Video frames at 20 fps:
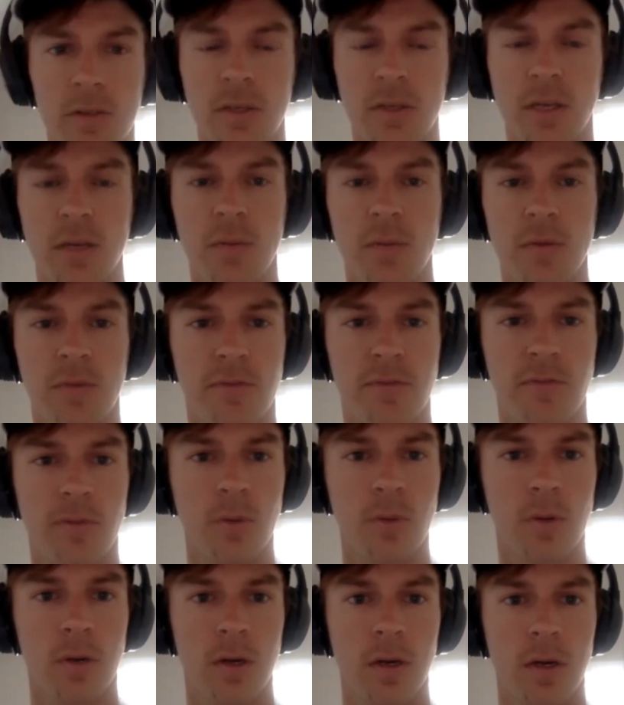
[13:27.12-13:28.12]
said
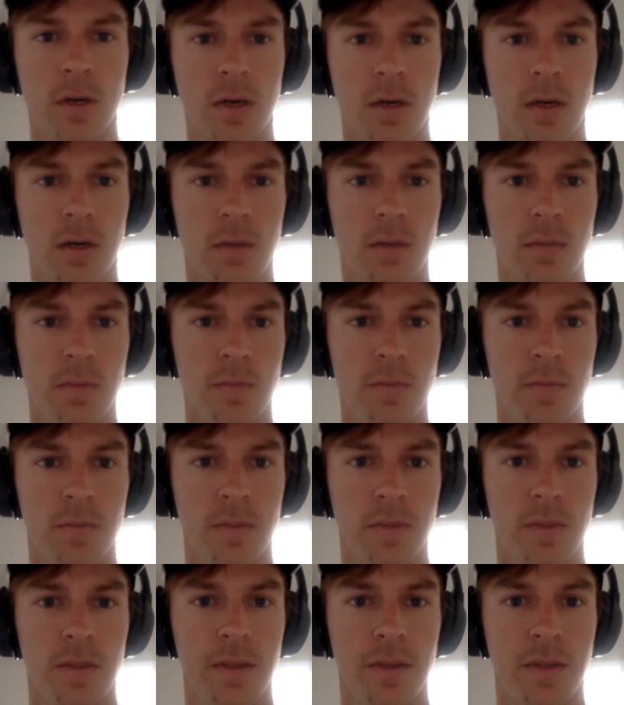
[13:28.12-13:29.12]
before um,
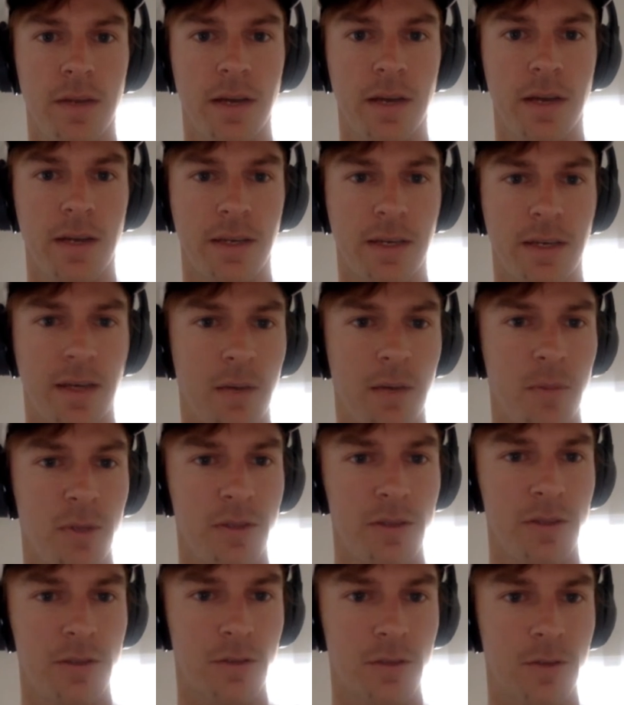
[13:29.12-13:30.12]
i
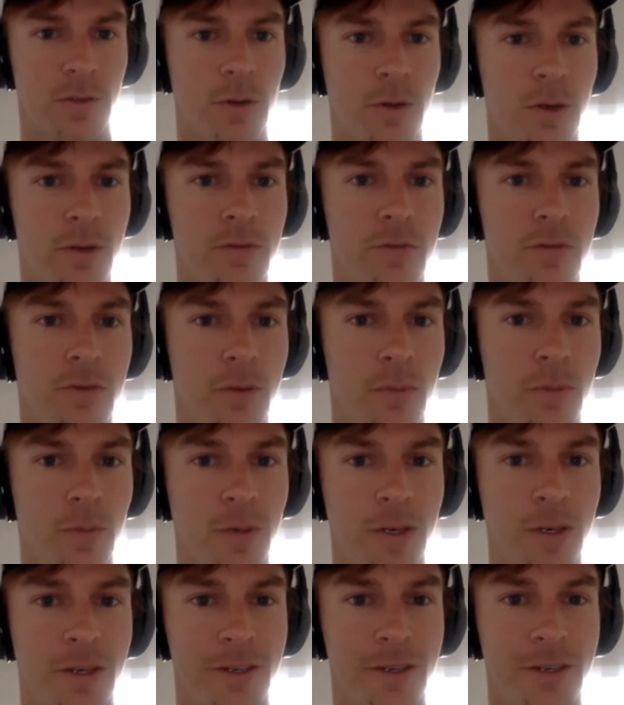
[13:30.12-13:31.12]
copied this quote from
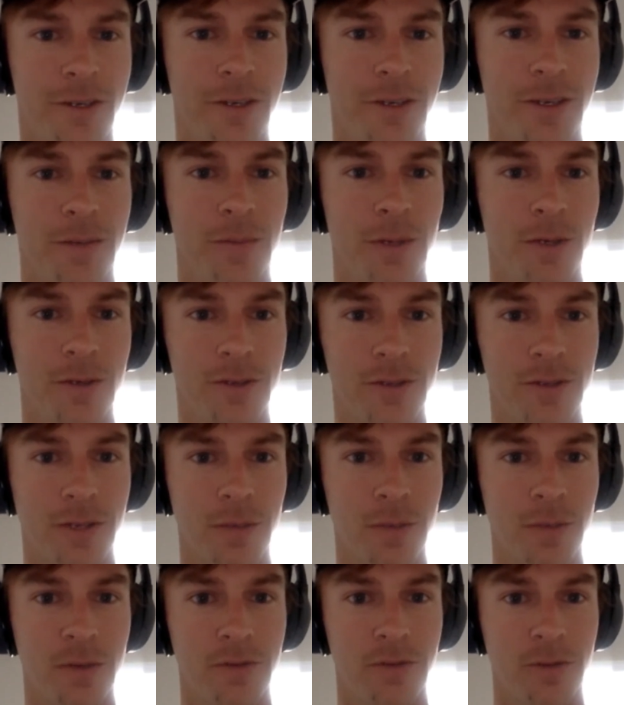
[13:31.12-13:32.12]
uh, your email you
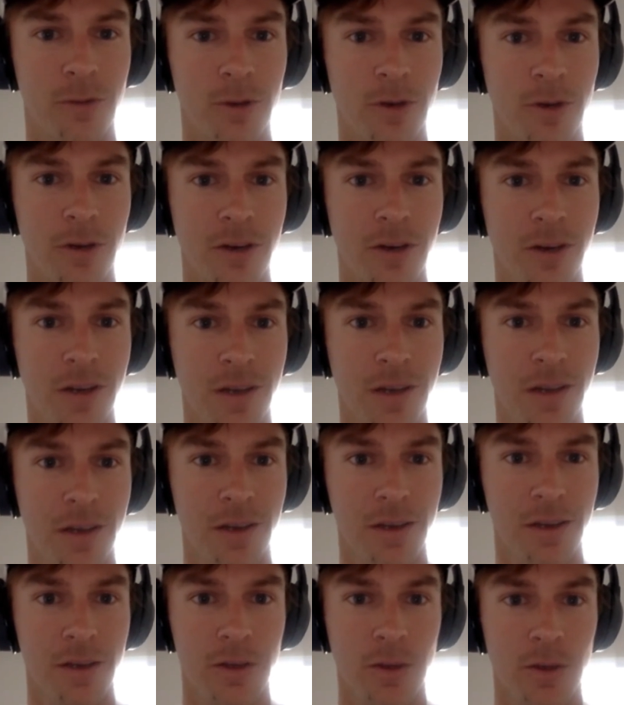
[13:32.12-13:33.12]
said before
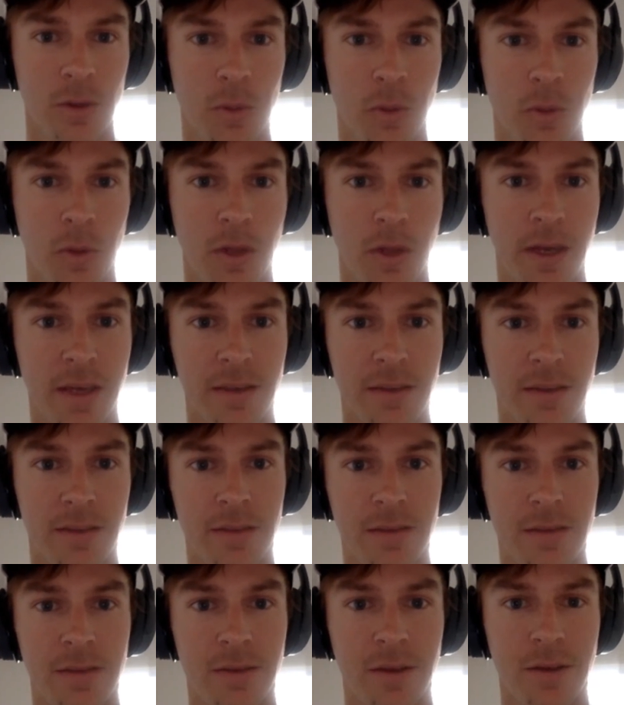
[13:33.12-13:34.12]
you were playing
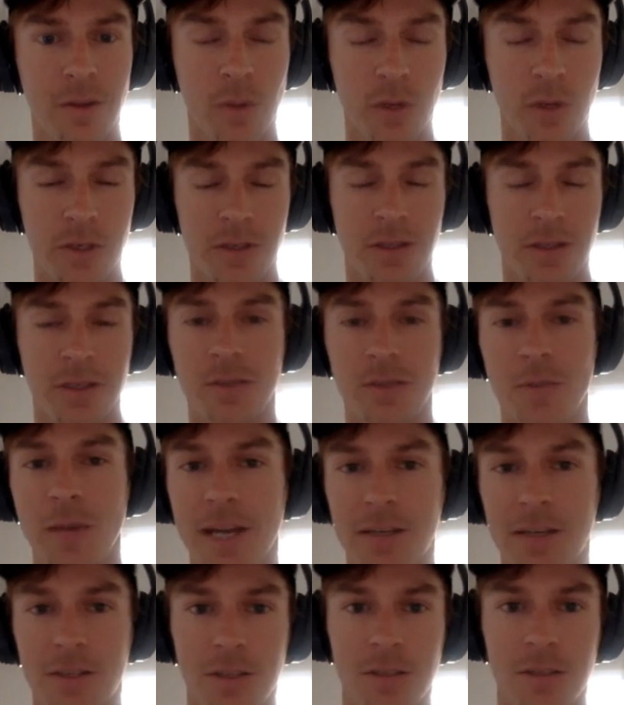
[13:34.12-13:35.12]
a bunch of these
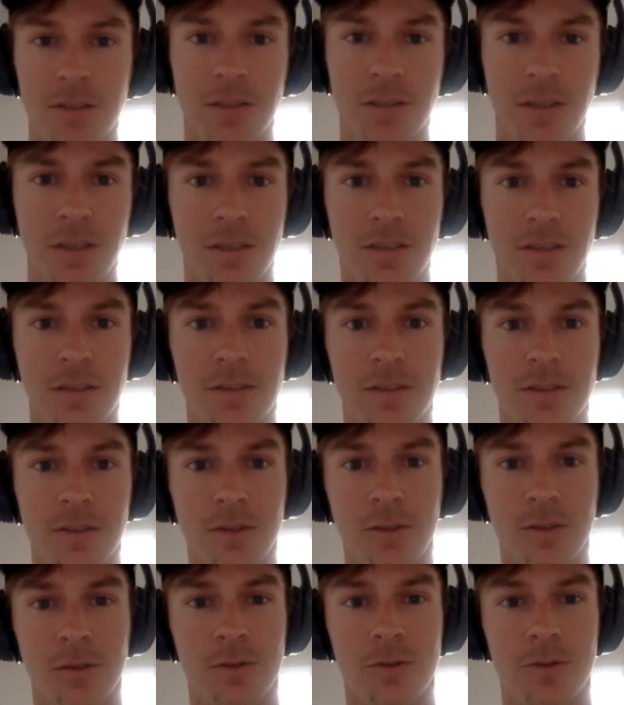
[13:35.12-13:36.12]
matches and
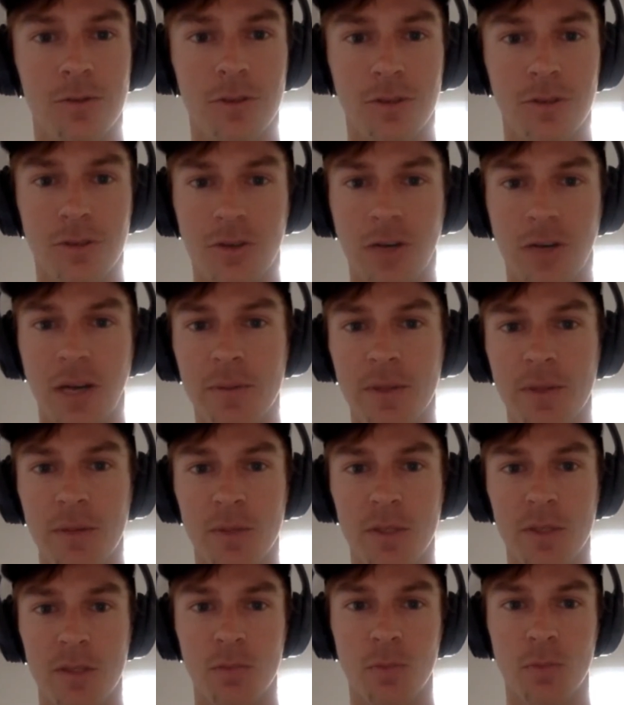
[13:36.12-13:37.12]
you described
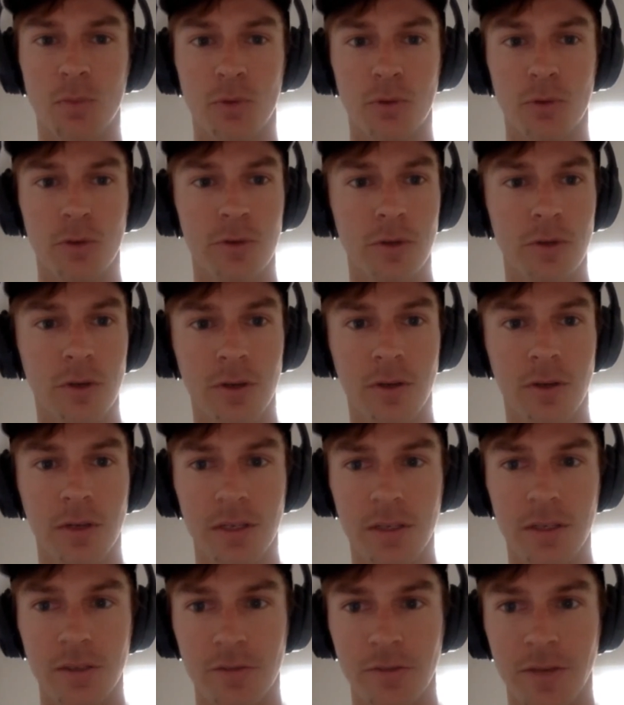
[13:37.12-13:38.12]
them as brutal
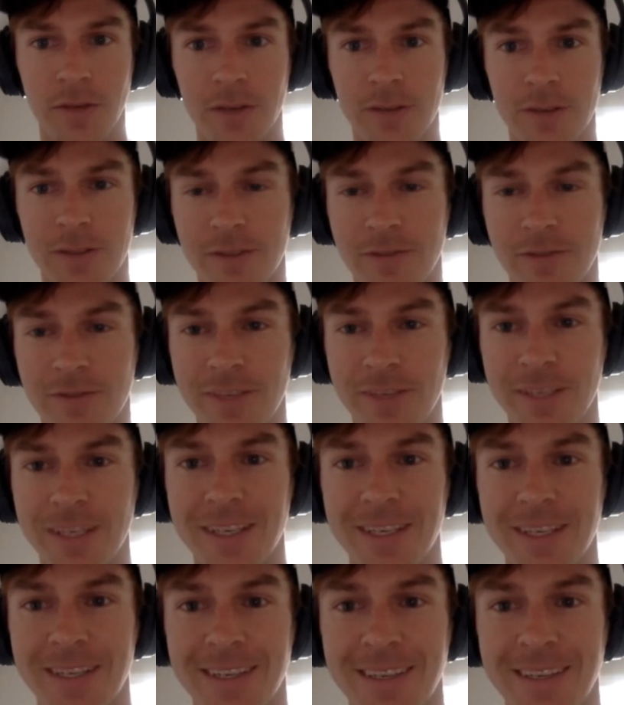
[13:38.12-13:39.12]
and you felt
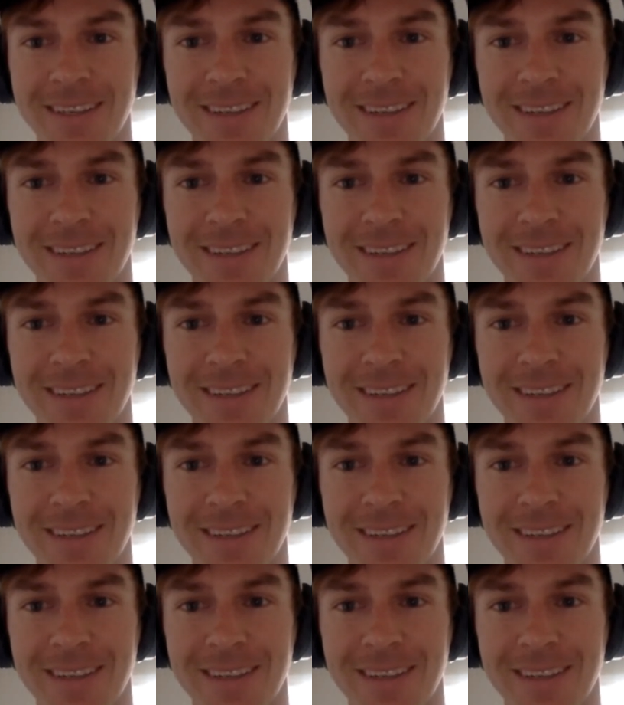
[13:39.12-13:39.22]
defeated